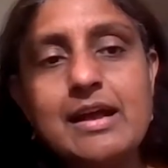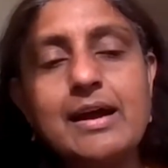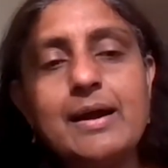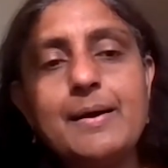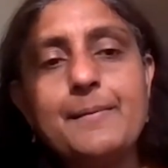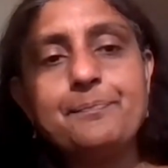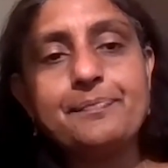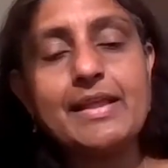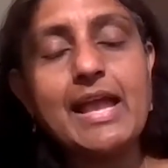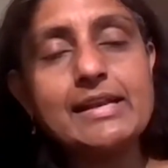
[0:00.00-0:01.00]
And
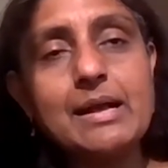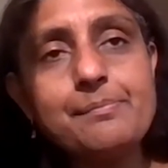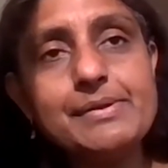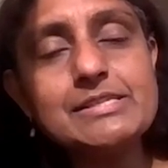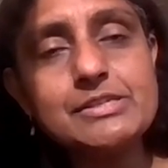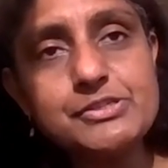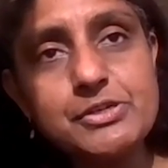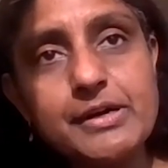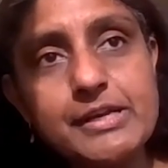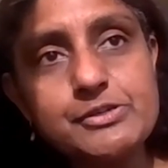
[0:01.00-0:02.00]
companies are
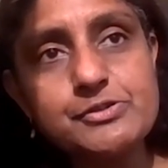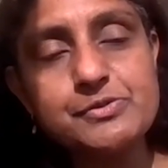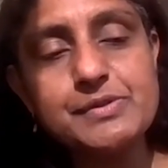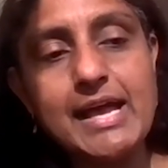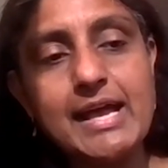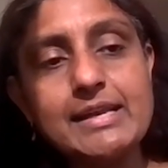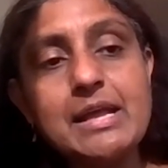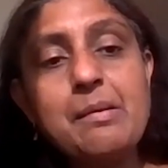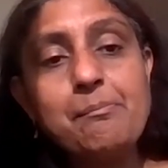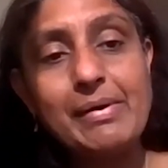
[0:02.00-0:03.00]
starting to do that.
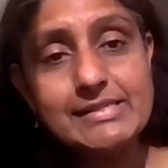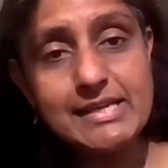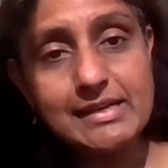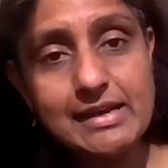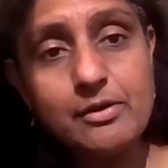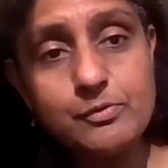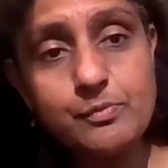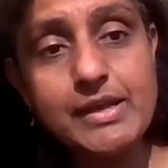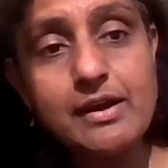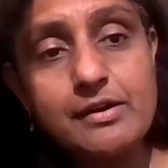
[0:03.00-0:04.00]
Multi-cloud,
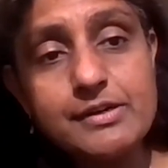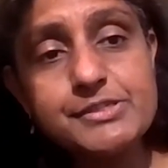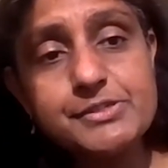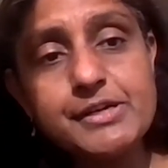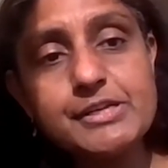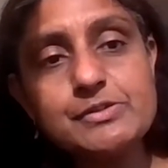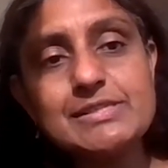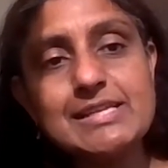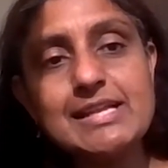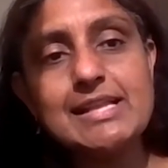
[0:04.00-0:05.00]
we are starting to
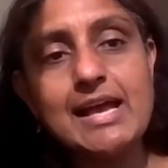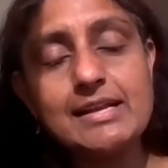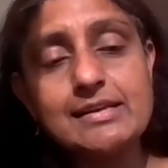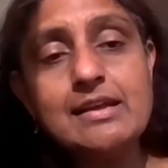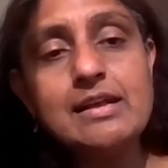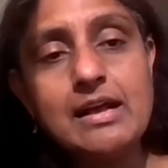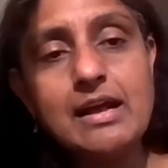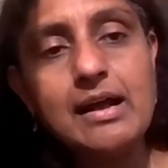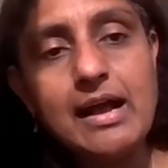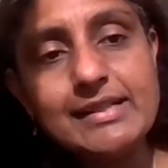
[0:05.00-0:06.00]
see that.
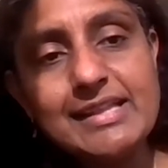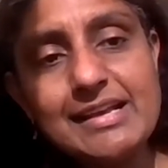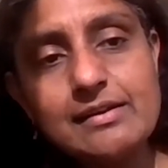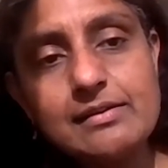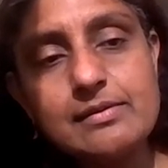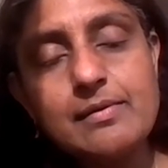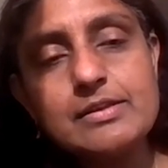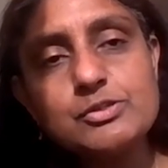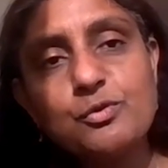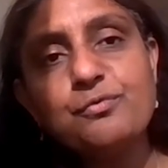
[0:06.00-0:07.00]
I think
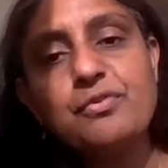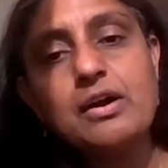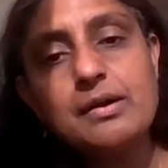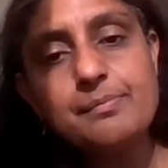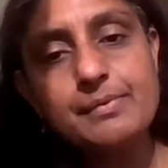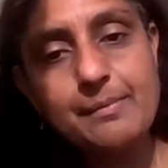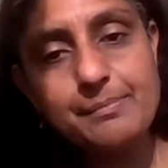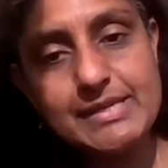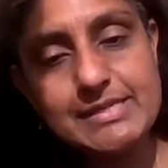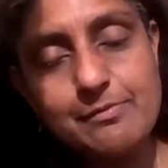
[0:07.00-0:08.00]
so far,
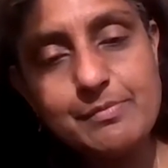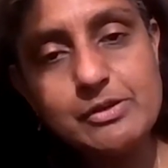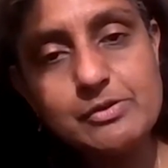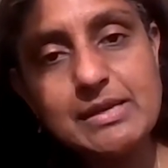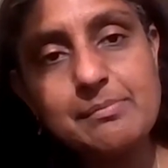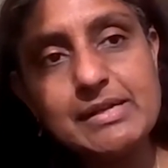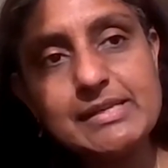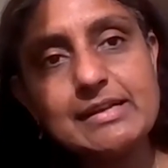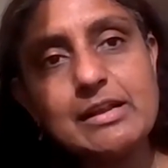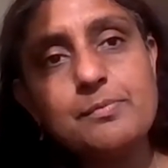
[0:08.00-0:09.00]
companies have been using
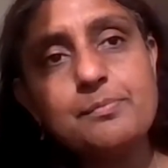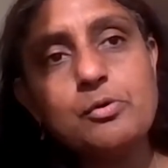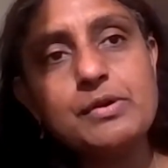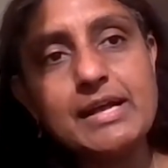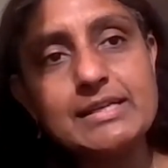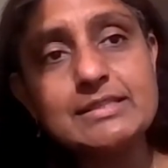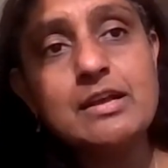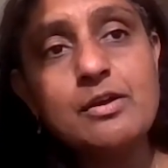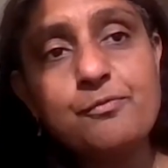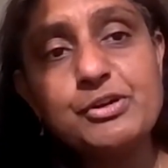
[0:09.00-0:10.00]
multi-cloud more as
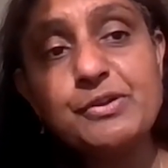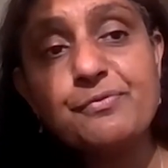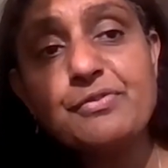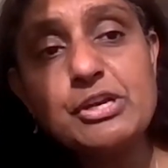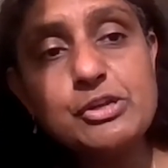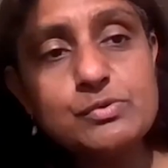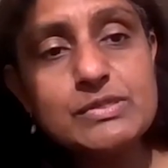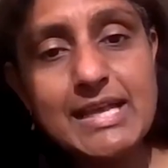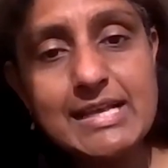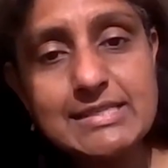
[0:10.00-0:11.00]
for different use
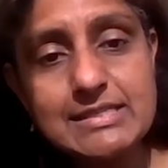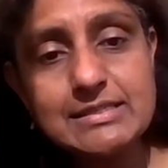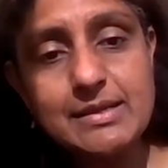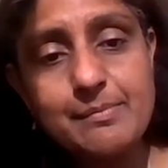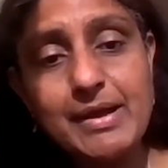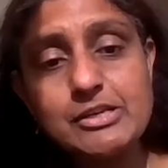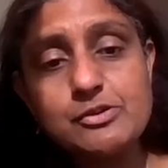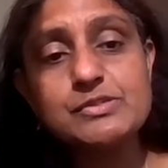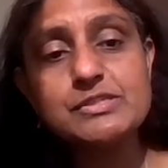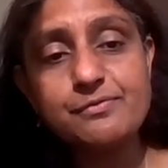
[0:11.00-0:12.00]
cases. They might
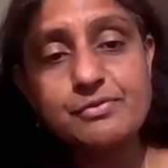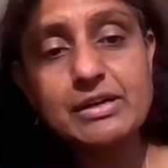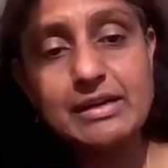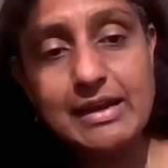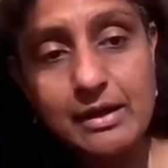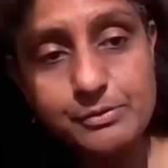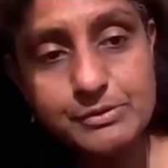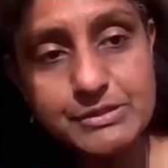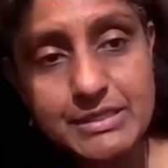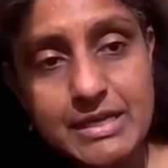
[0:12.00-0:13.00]
use different
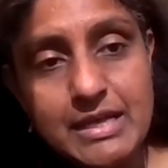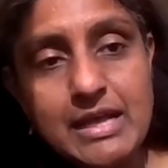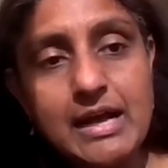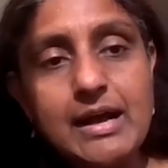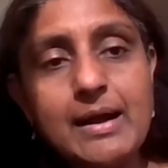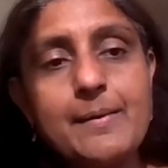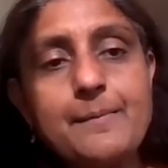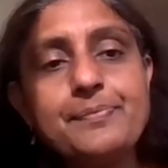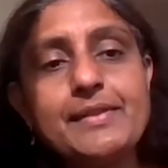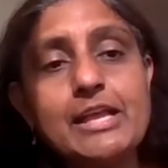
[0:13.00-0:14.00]
clouds,
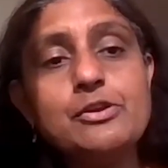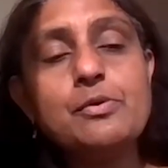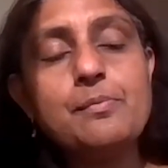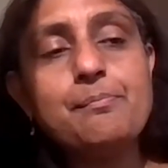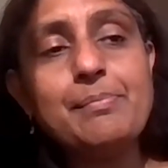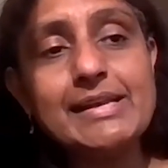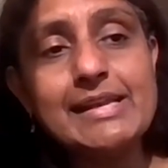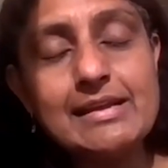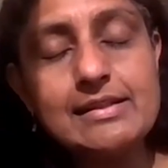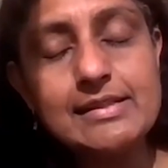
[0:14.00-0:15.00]
but
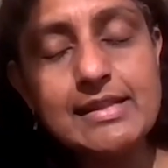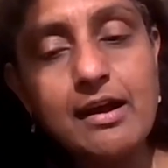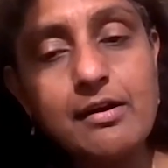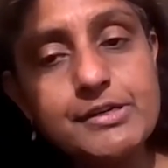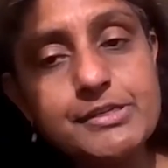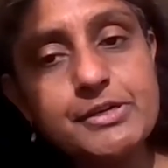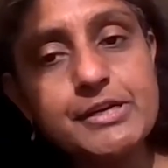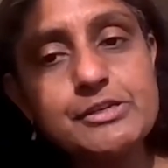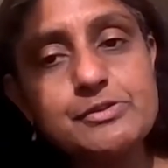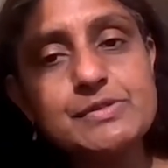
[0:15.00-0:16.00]
they are
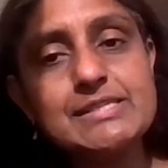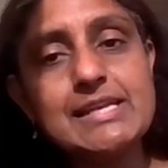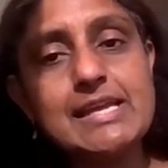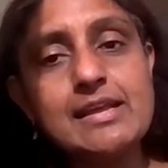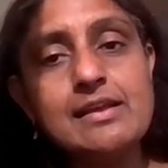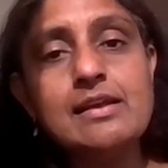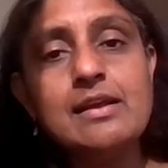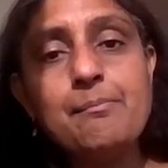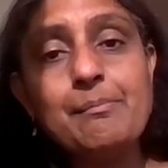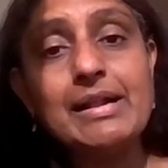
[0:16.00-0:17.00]
starting to see
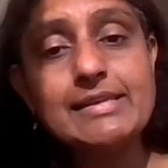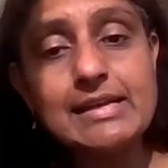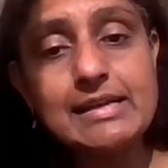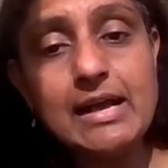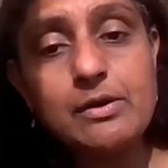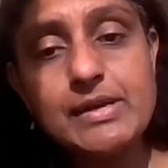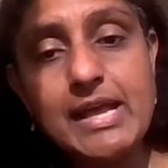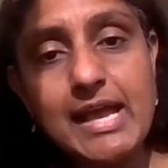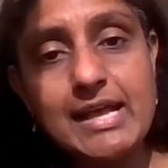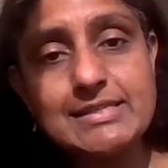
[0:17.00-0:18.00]
multi-cloud
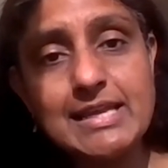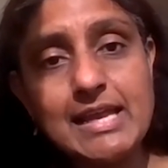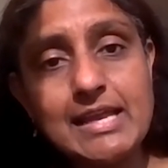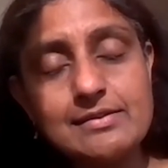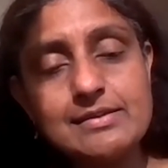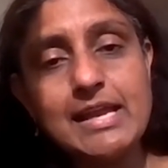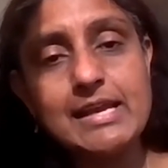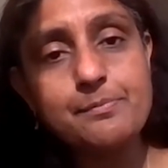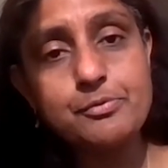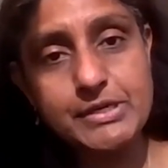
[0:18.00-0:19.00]
as a
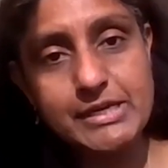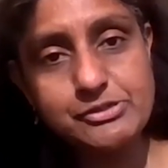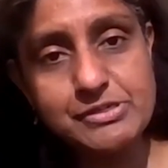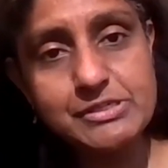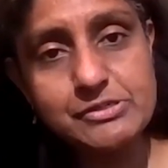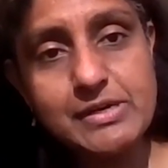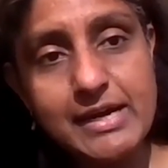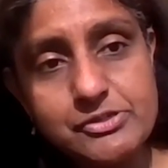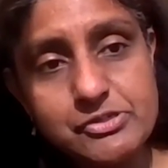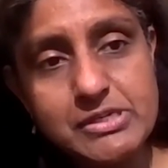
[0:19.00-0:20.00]
data protection
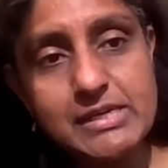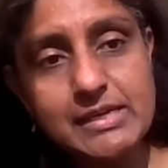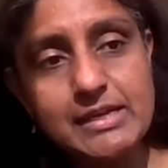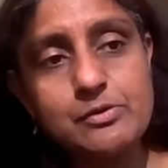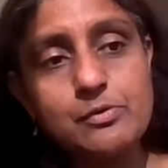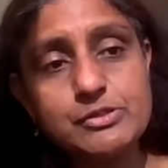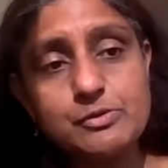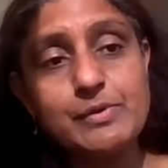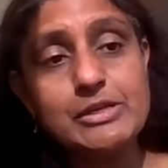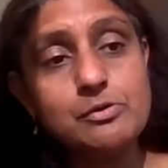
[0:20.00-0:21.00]
strategy. So
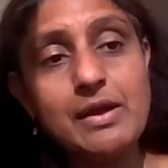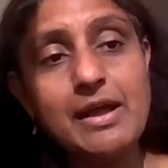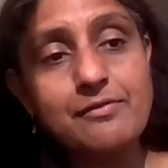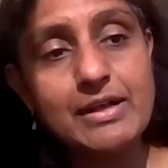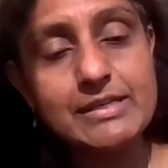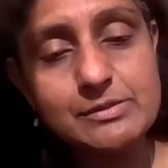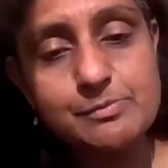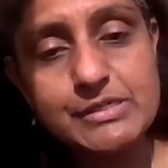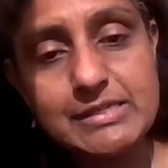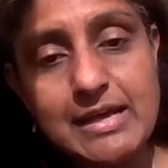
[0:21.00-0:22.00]
we do have
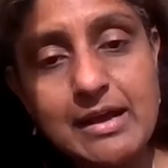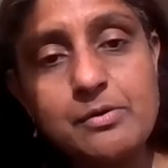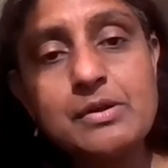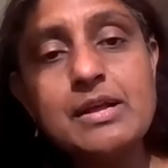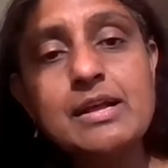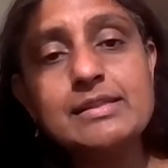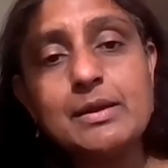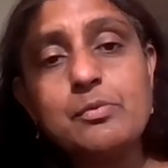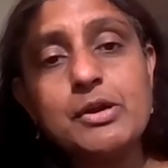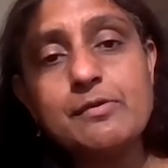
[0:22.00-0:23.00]
customers now that
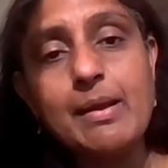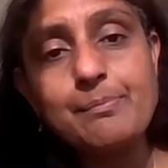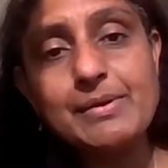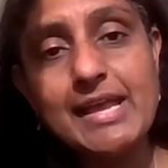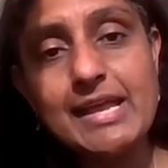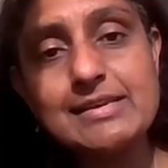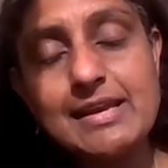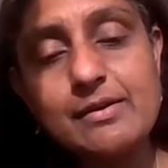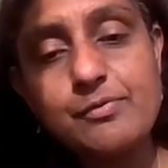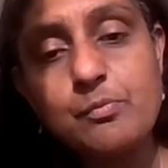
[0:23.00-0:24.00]
want to replicate
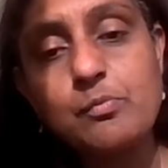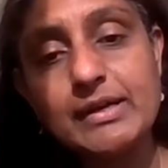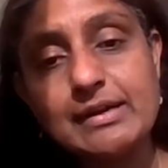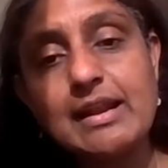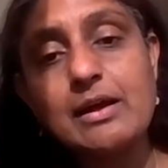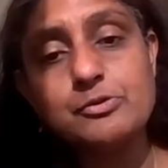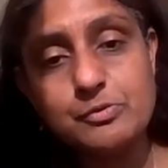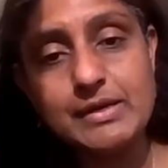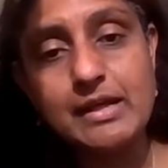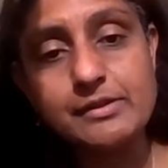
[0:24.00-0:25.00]
data from one cloud to
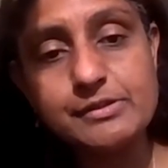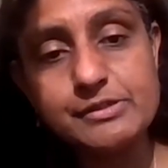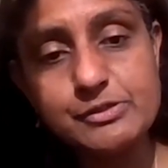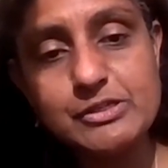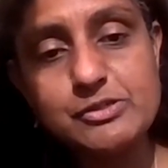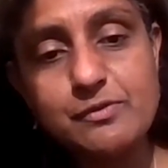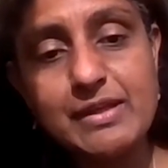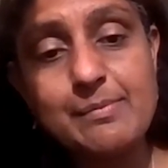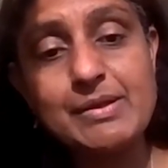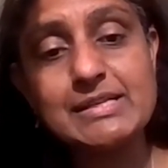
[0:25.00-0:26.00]
another. So instead of
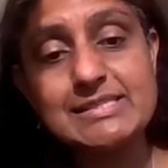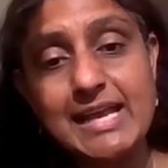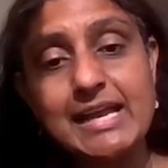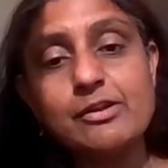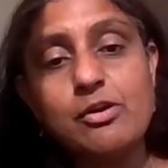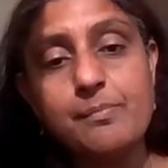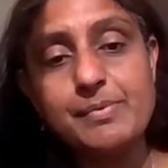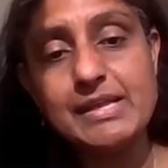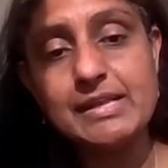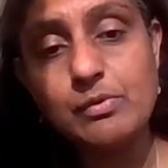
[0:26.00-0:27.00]
keeping a second
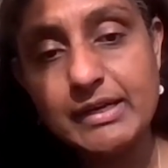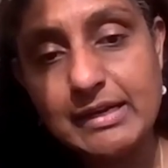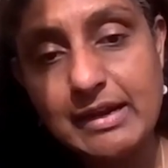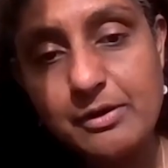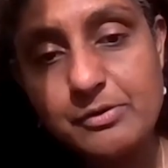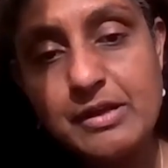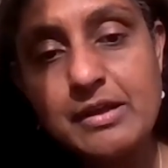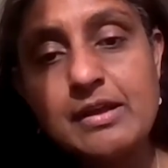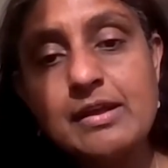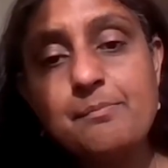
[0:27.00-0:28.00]
copy in one cloud,
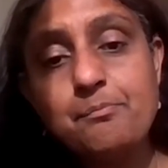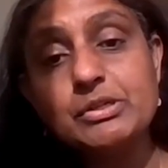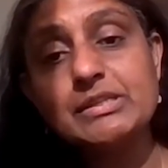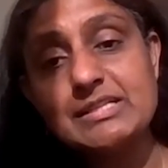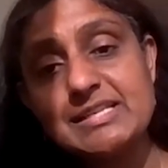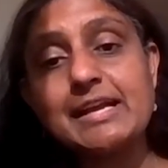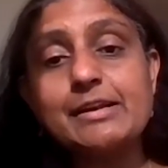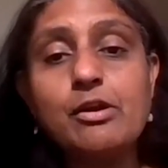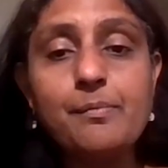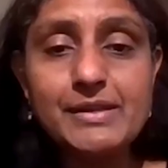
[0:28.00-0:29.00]
put the second
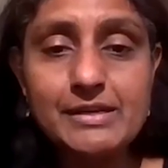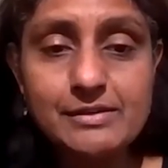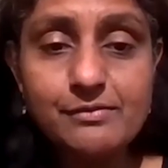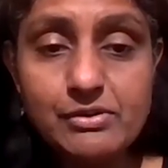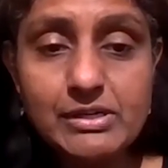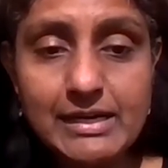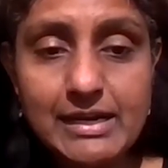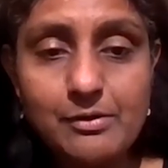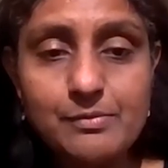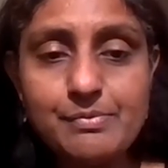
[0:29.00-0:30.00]
copy in a different
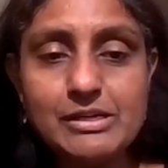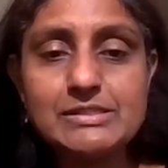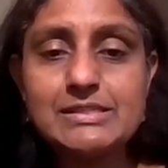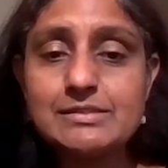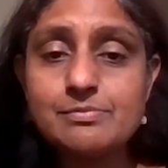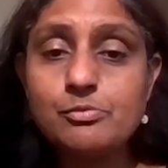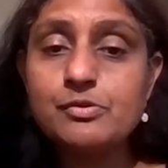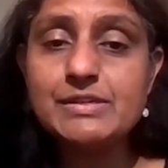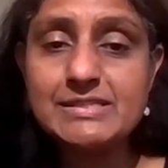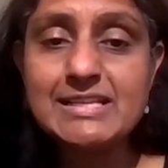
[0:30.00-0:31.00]
cloud, because it's more
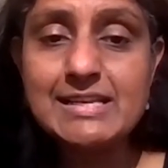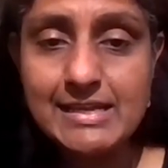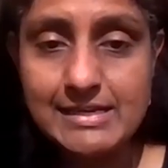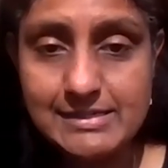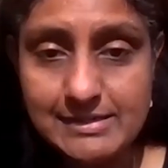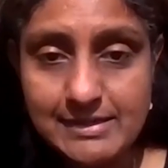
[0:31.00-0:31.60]
resilient.